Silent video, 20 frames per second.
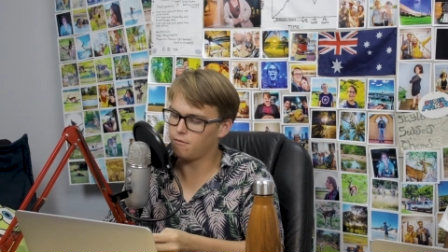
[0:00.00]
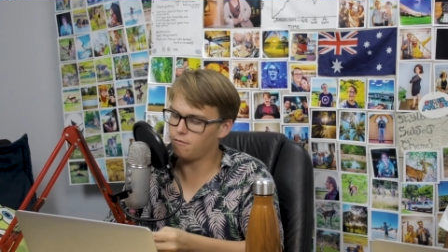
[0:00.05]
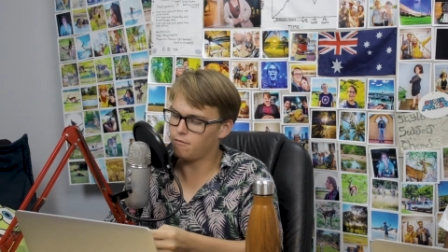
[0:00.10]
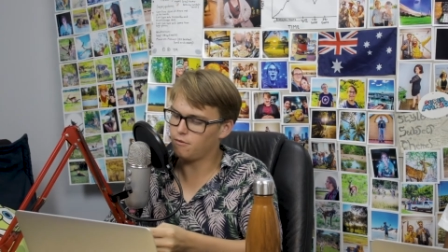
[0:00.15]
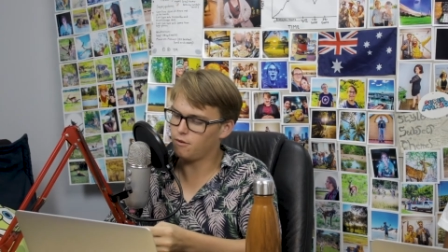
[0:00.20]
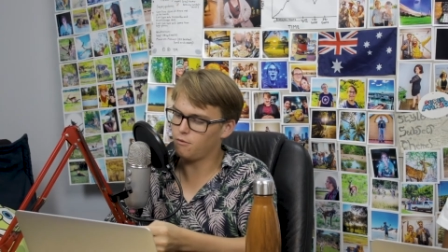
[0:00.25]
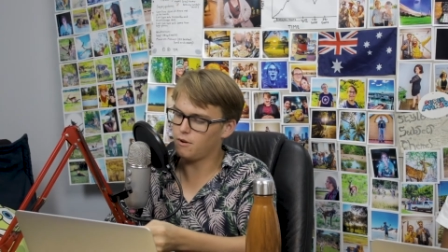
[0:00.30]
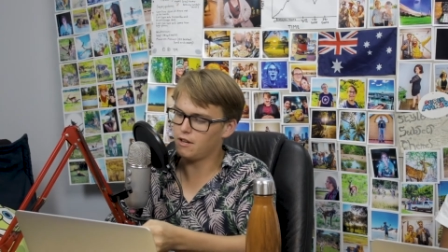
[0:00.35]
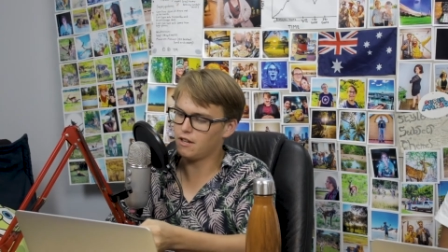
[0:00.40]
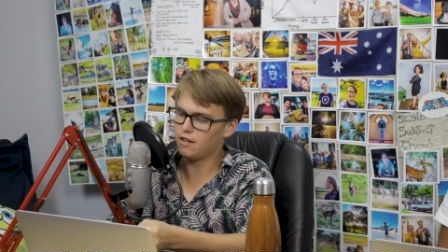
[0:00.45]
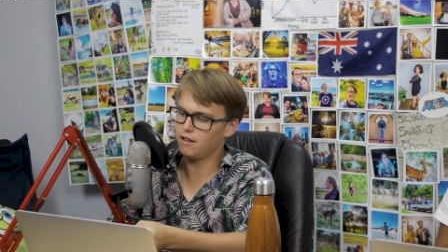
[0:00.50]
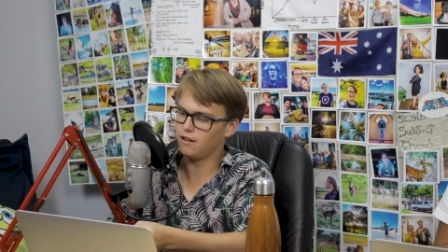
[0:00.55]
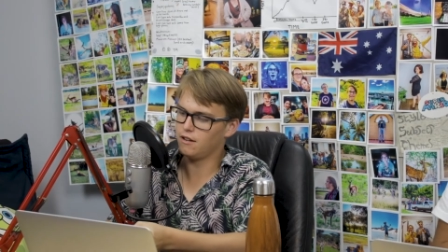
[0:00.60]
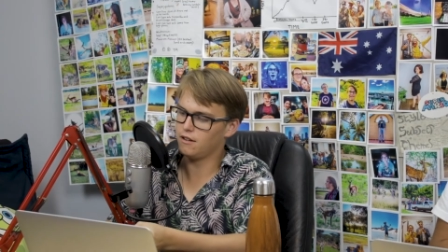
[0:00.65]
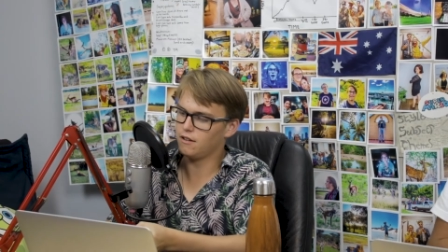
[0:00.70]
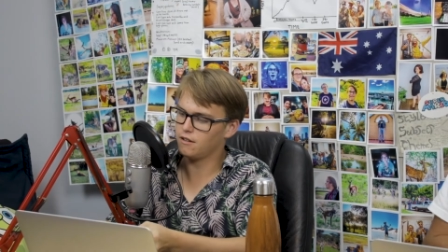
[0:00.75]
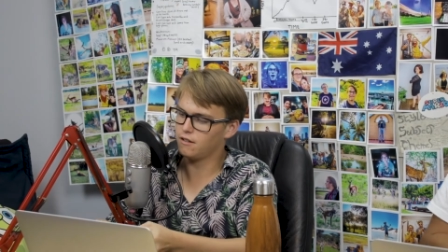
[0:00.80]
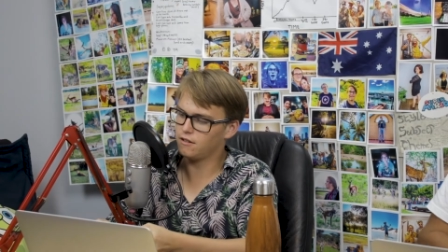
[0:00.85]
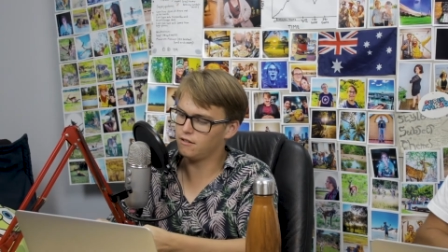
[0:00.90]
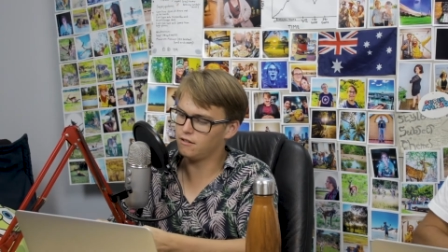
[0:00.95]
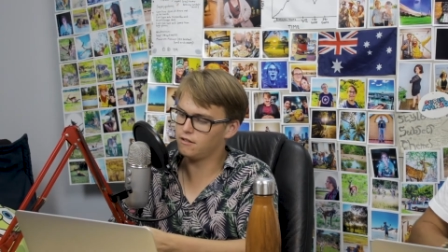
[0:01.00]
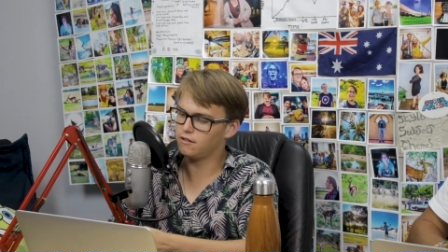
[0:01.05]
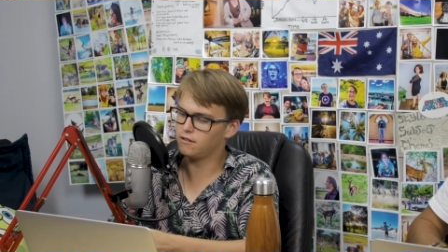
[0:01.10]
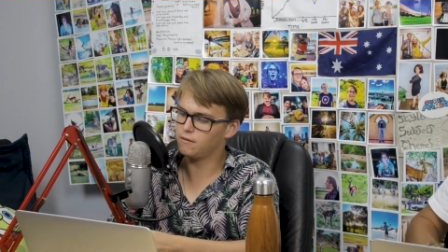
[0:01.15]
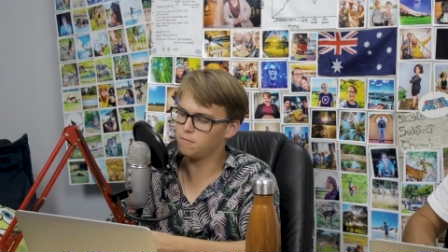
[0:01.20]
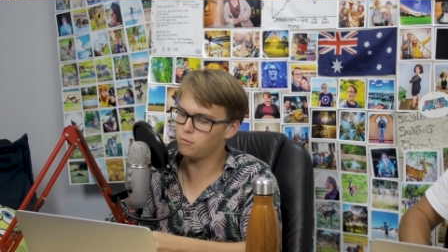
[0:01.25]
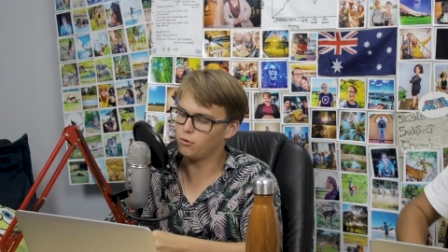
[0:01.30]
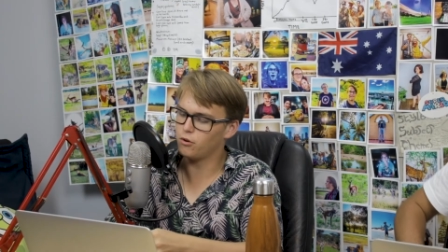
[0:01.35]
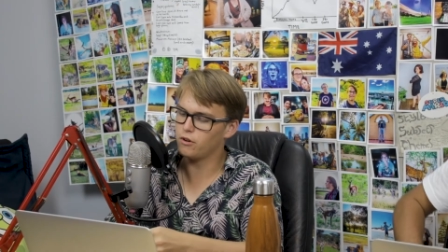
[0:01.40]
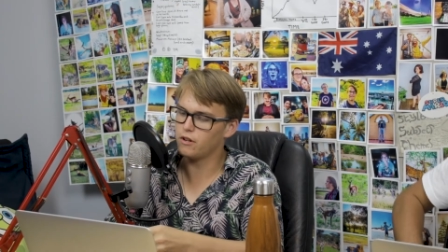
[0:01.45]
the weekend, because
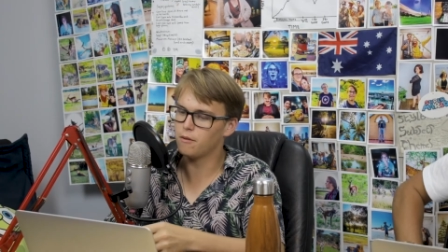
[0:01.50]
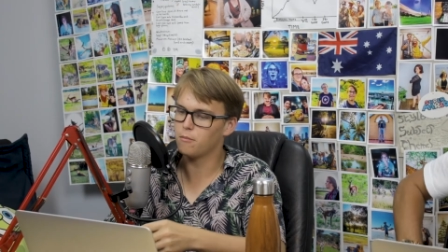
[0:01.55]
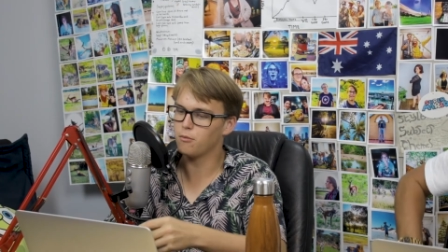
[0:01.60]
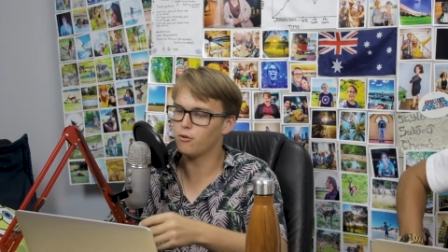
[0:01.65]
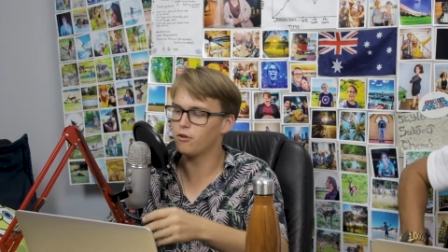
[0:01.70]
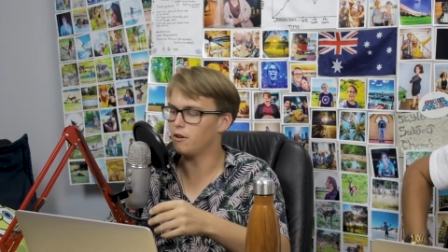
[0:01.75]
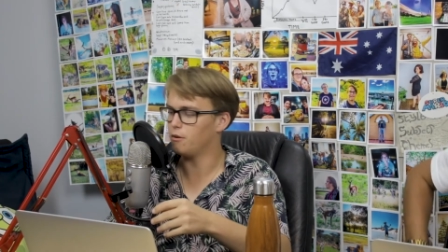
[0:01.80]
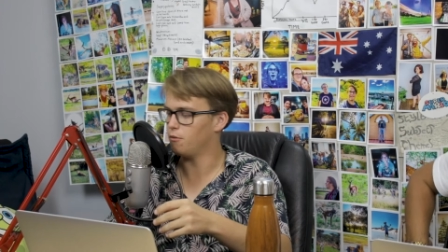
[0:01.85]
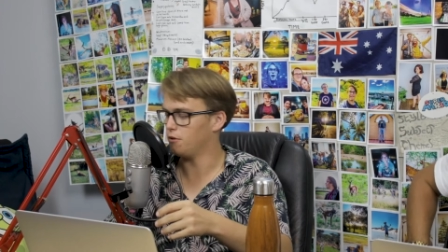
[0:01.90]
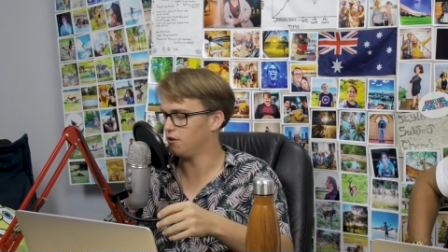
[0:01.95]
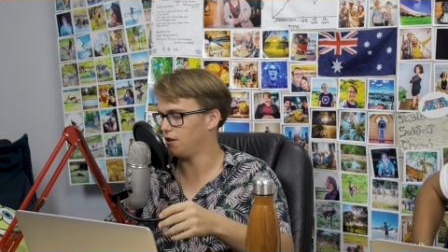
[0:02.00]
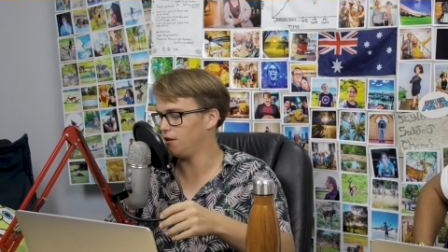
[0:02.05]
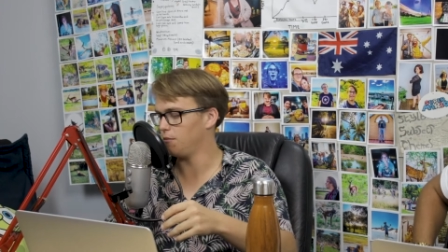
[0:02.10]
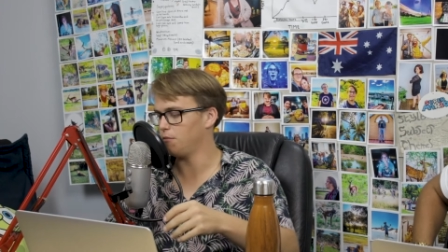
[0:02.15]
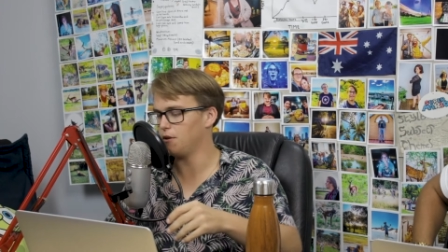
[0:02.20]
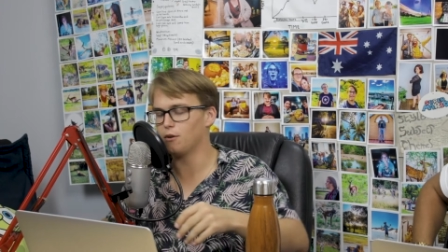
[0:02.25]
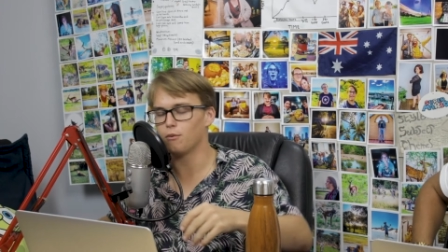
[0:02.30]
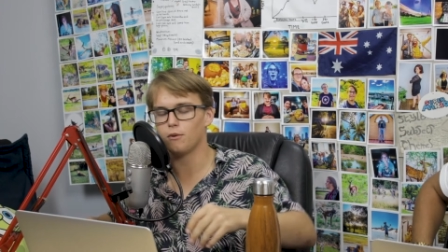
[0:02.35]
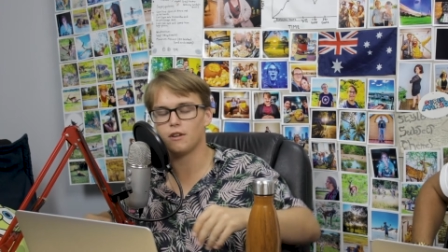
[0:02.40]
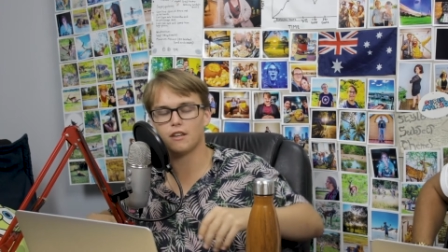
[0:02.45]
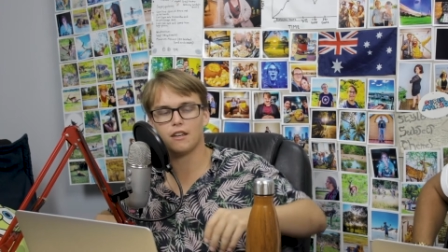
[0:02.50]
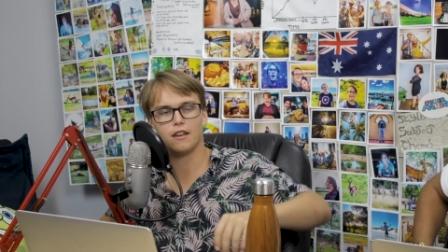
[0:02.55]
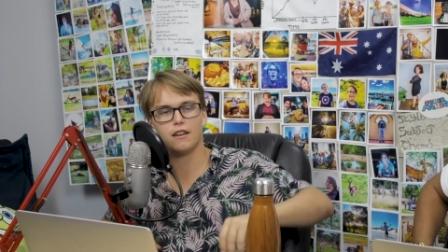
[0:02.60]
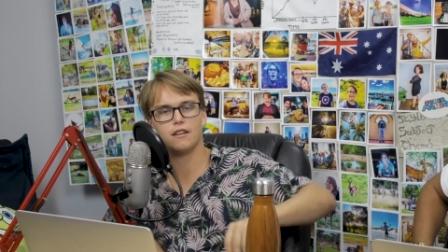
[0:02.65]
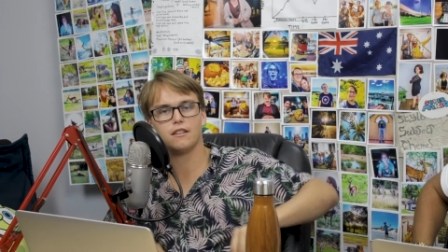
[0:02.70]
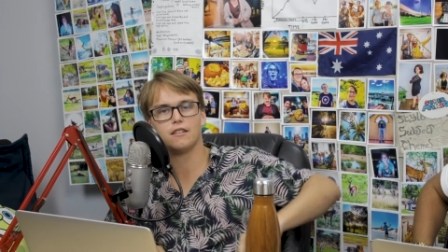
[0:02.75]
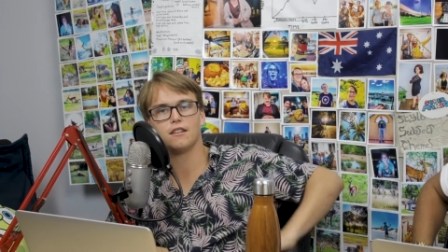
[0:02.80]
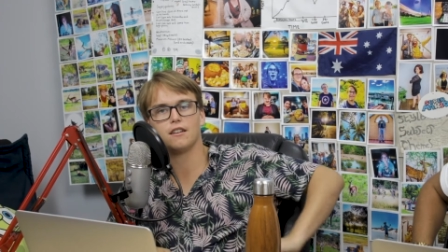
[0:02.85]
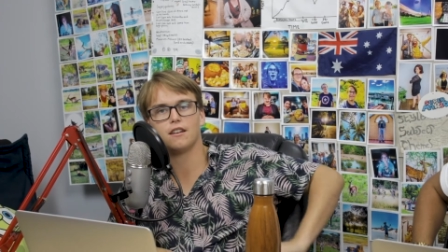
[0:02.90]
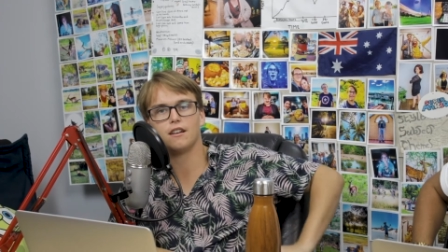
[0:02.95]
boy oh boy was it a big
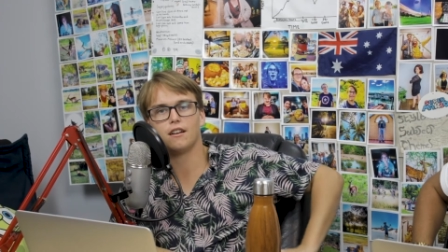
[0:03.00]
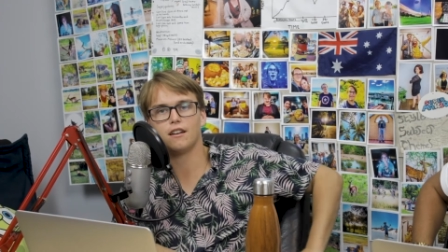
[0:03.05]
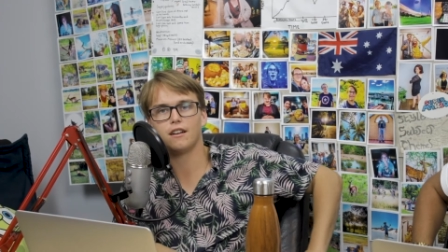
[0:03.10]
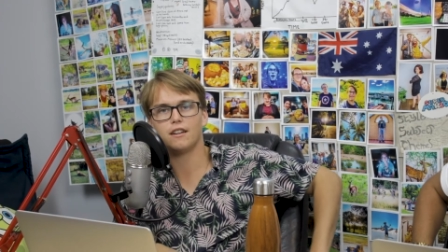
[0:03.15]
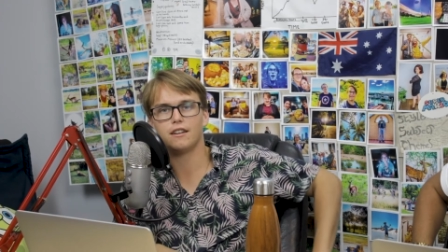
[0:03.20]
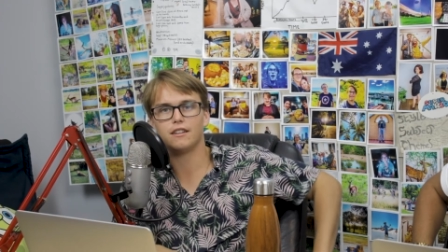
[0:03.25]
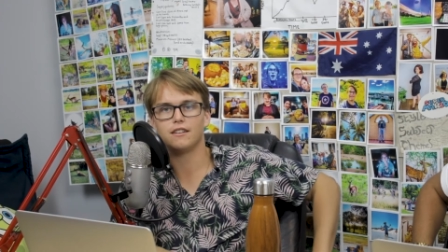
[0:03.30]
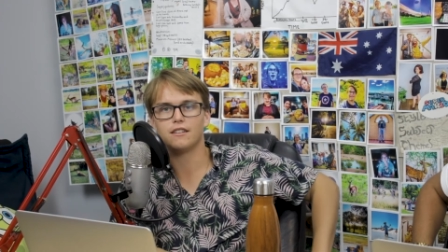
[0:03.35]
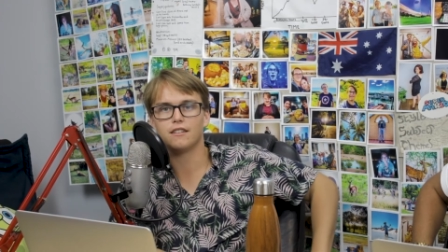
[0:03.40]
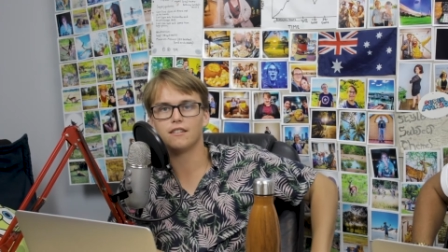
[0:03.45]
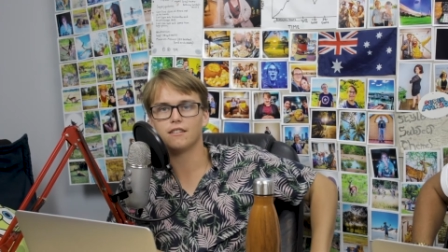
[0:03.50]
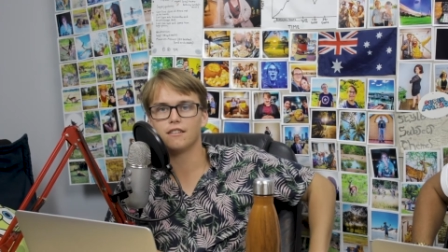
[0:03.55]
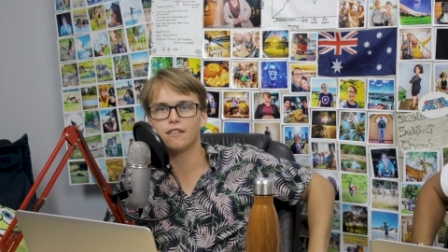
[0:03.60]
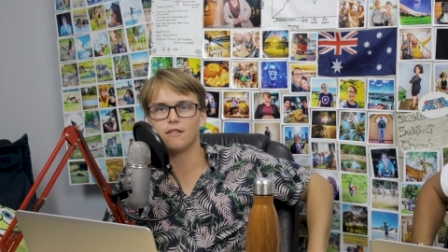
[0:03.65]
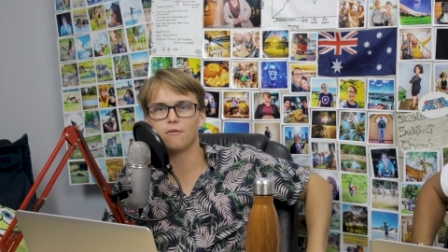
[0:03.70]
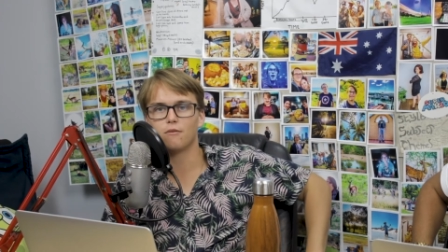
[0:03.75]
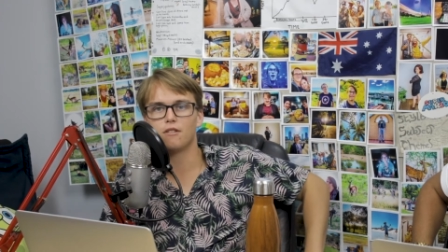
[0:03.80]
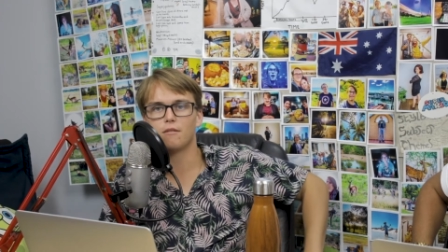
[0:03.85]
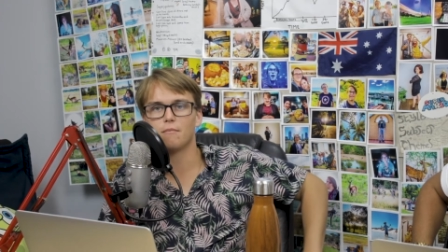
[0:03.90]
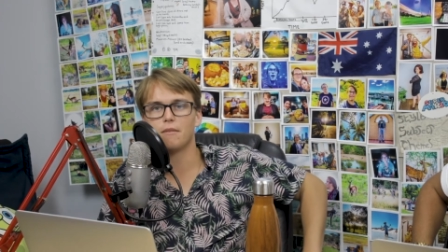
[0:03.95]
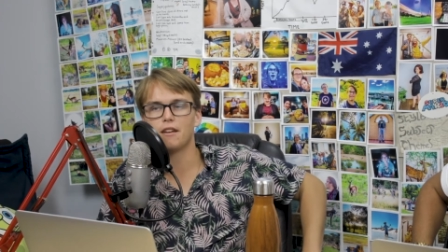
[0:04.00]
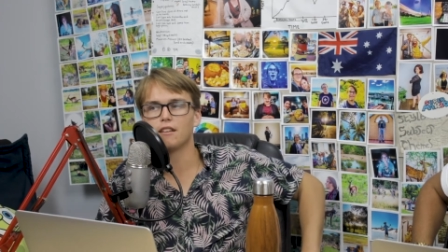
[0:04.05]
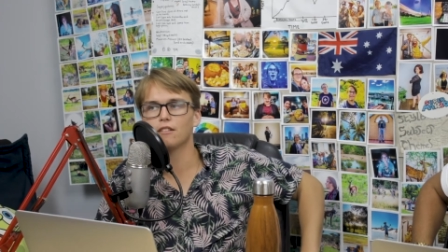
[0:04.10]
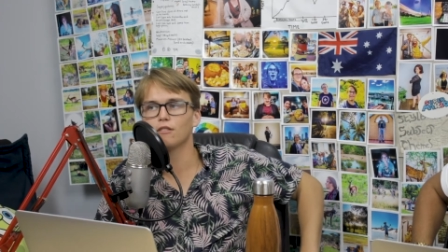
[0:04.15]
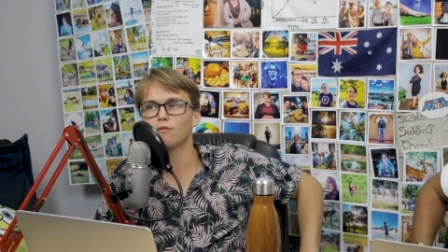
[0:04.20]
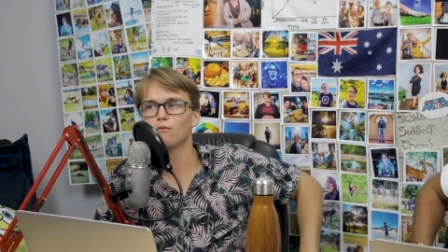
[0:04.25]
weekend that I didn't think we'd make it